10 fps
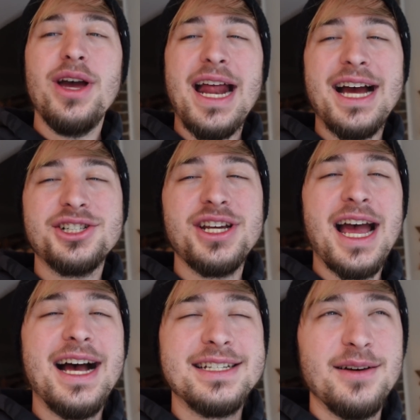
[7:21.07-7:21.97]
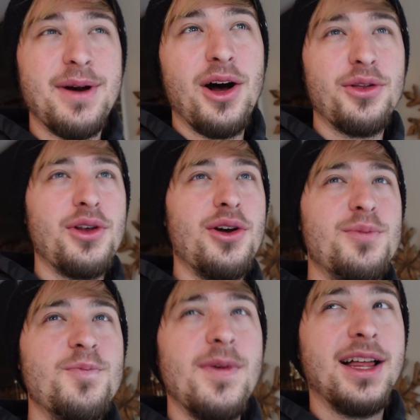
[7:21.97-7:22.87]
it actually has about
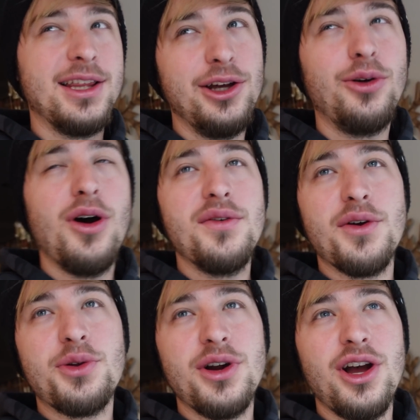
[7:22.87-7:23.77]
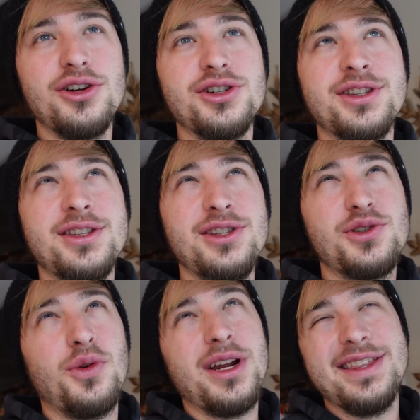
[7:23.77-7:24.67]
a little over
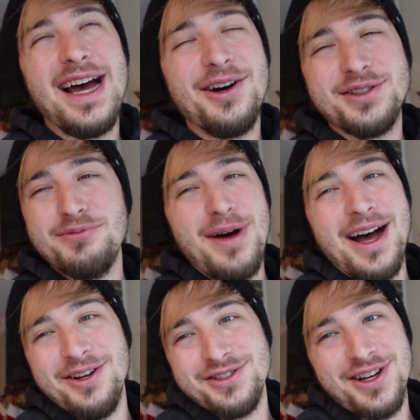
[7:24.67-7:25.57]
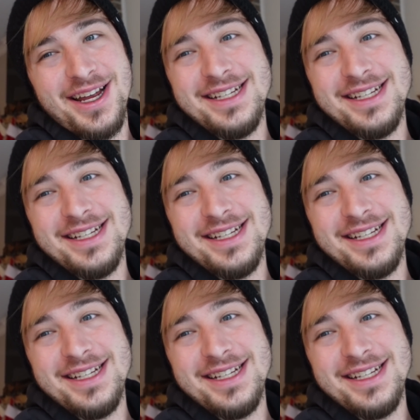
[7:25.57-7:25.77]
320,000 miles on